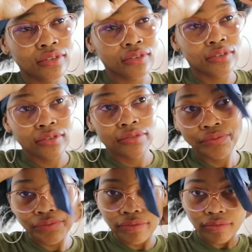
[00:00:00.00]

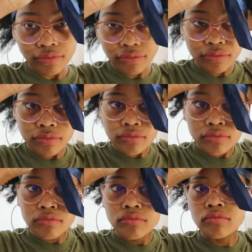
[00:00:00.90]

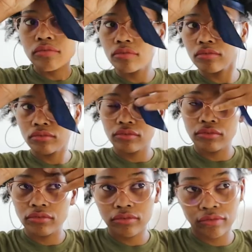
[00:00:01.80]

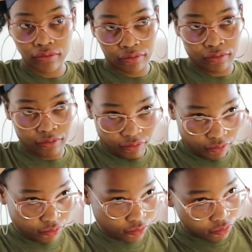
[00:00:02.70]

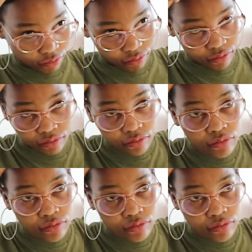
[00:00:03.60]
(no one is talking)